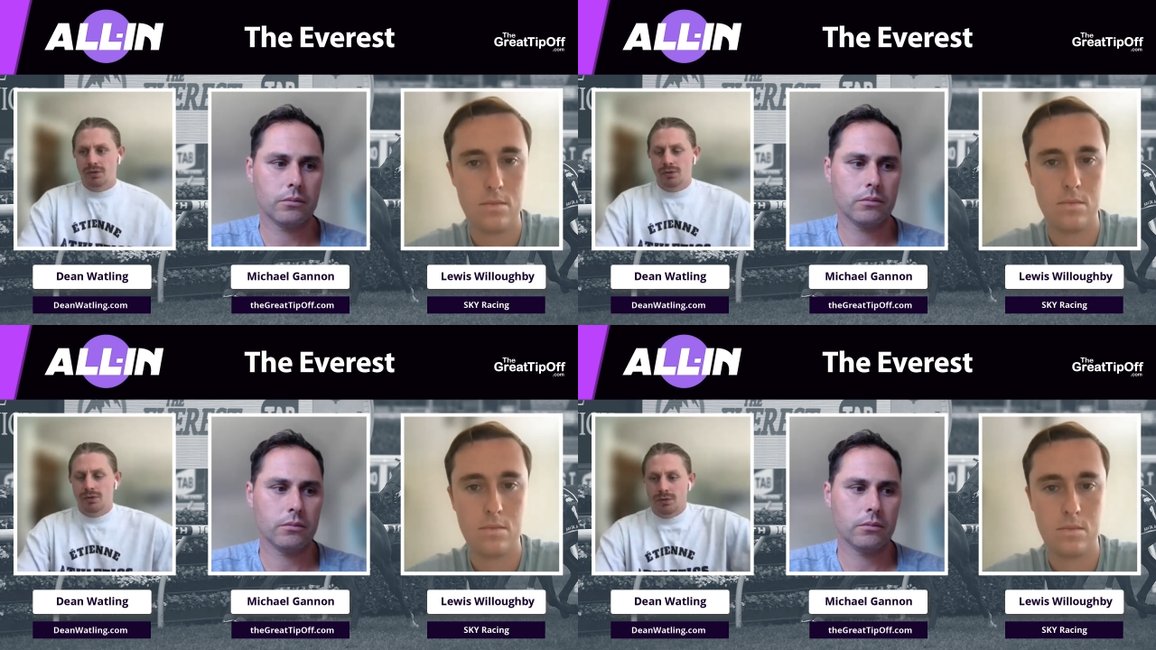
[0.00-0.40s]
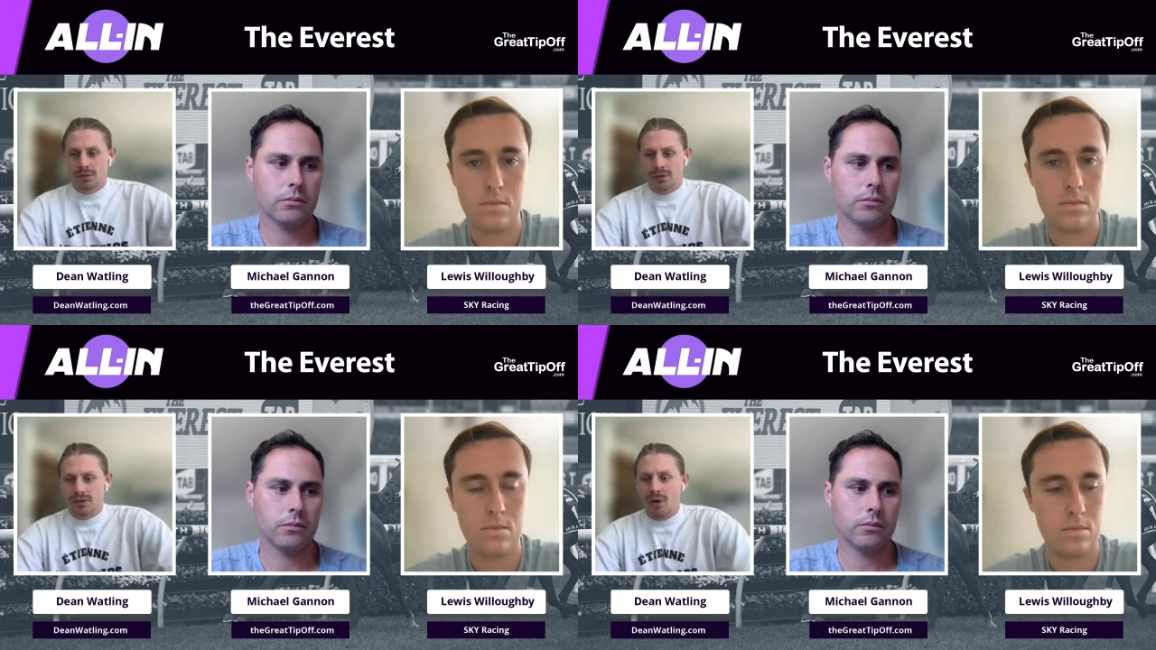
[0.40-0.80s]

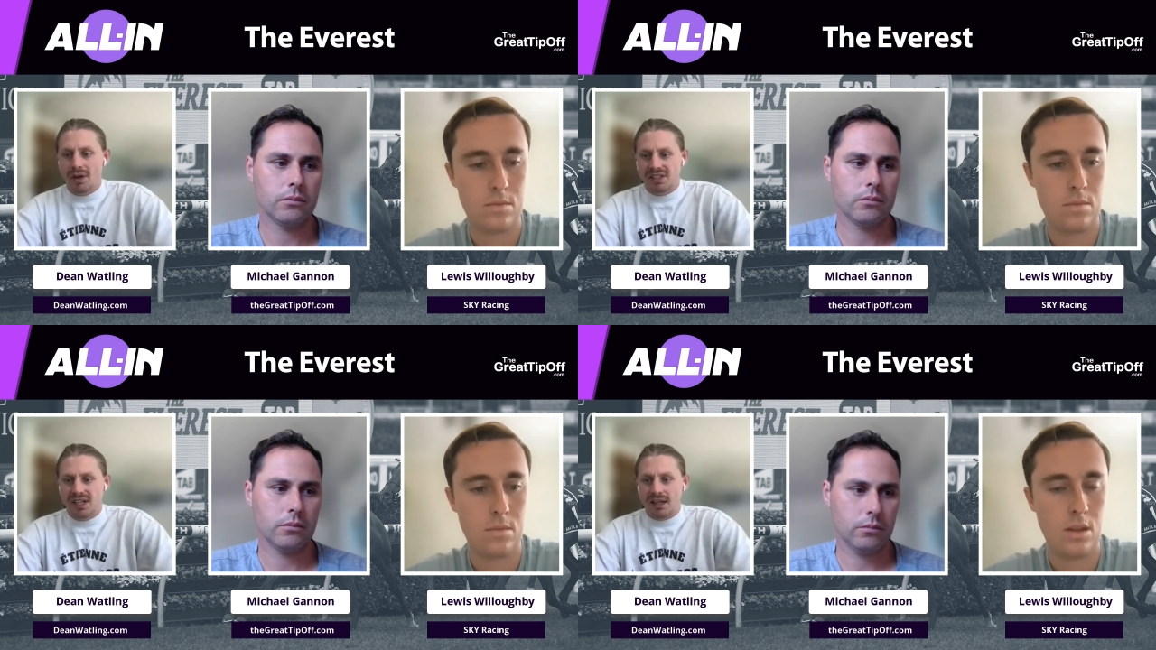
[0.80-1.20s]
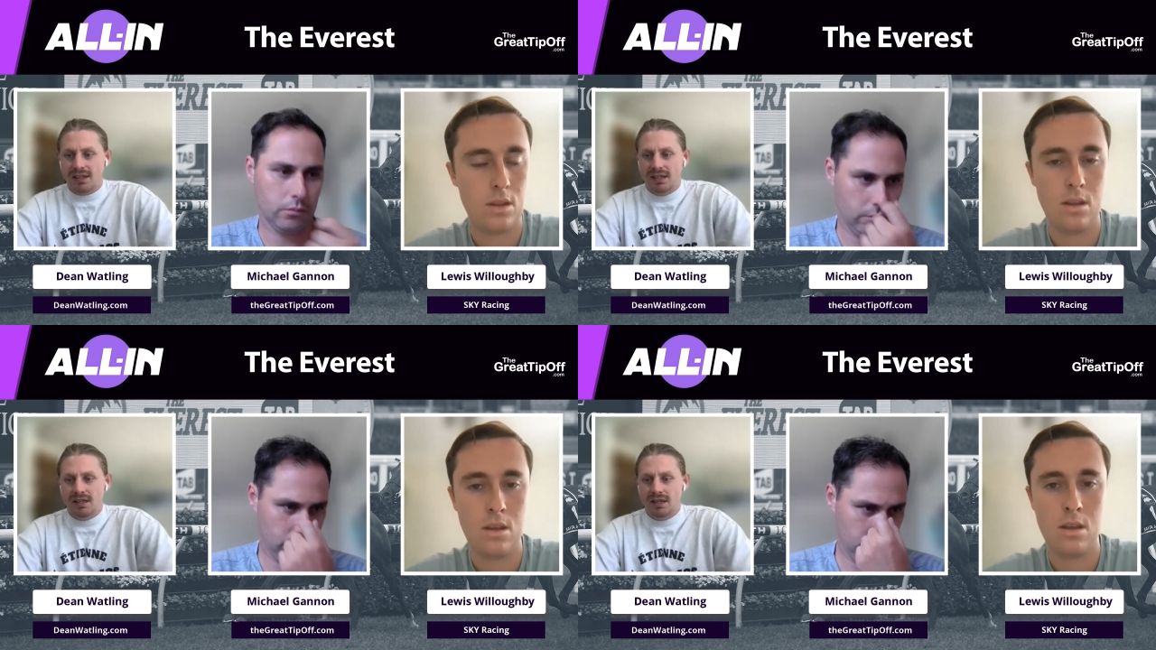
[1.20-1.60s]
Speaker 1: to
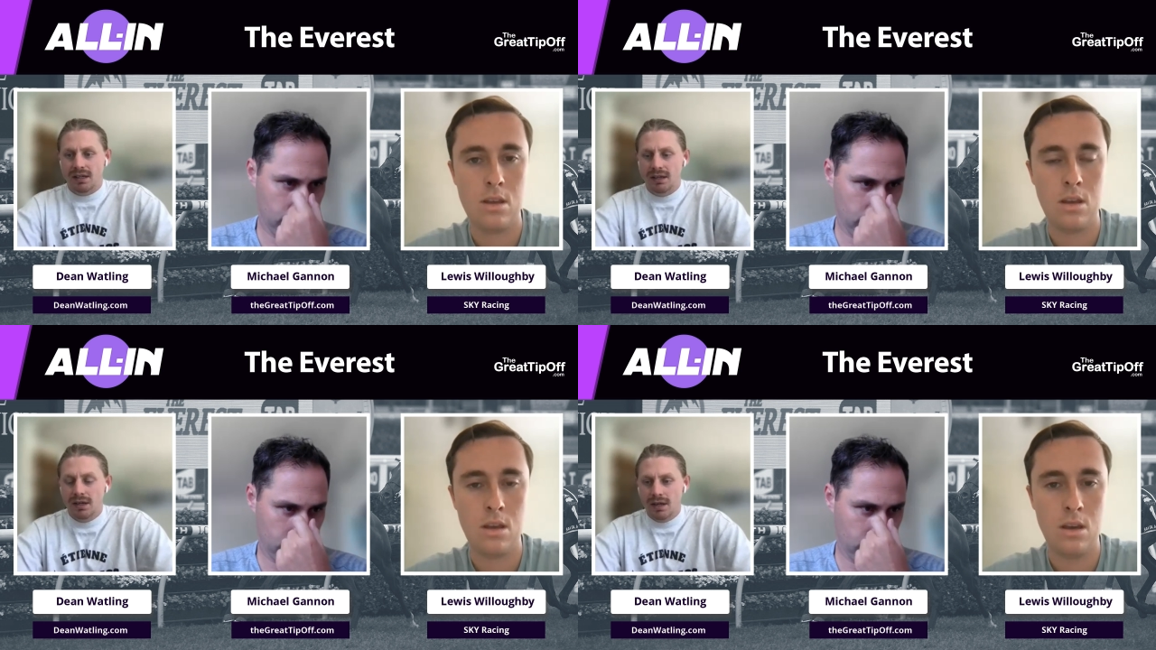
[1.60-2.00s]
dissect here.